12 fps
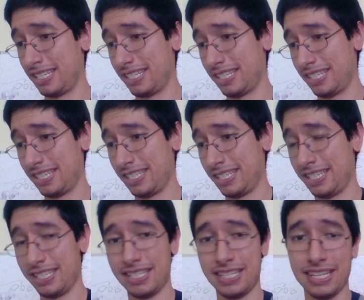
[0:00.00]

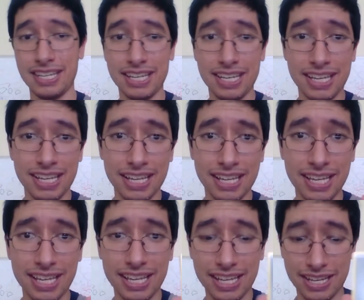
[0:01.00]

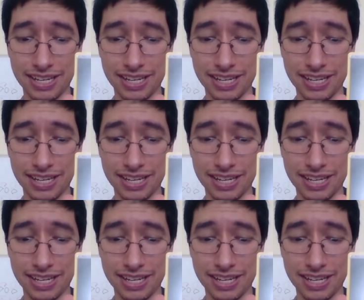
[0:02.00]
(silence)